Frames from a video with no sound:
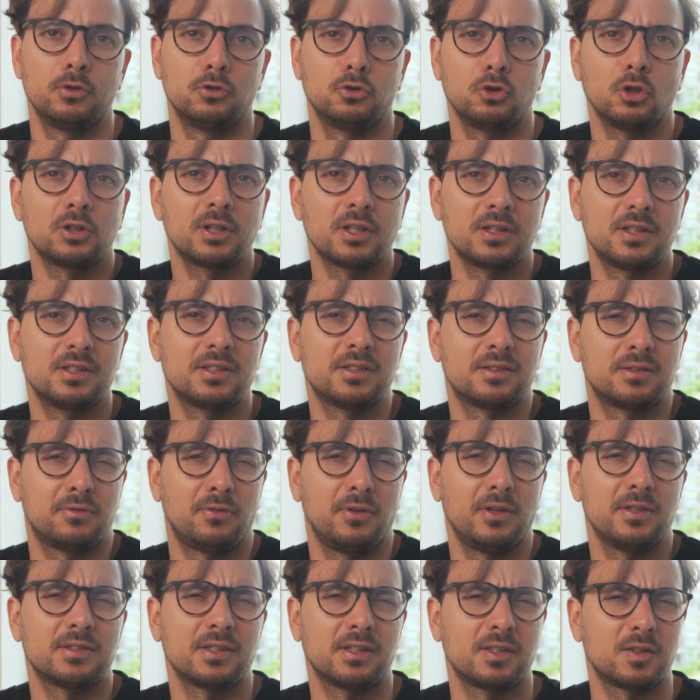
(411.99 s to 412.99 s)
Not that these
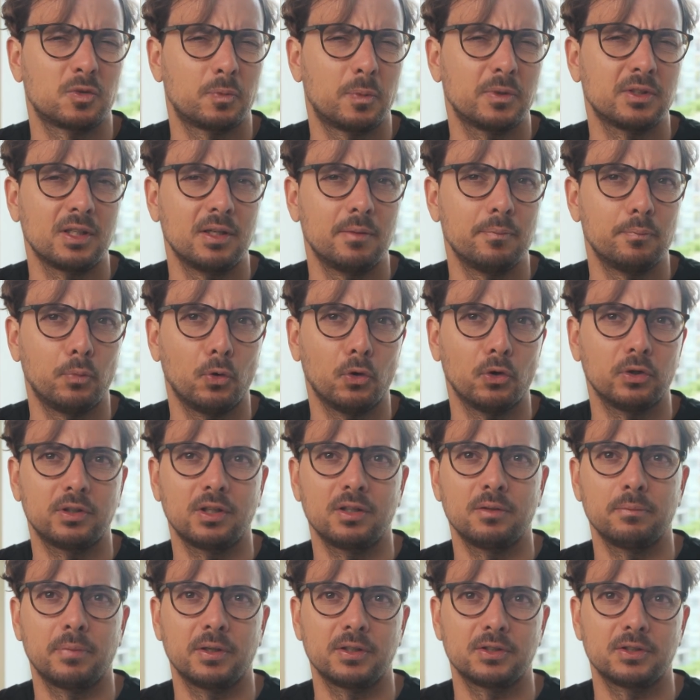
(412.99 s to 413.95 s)
things are especially important,